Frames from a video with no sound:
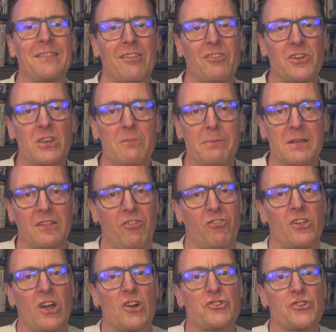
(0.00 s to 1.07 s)
There's going to be
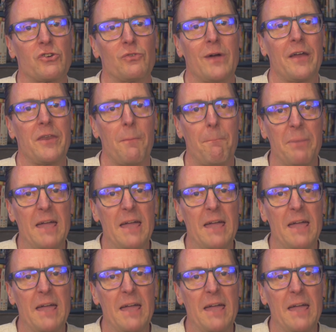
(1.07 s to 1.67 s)
discussion around it.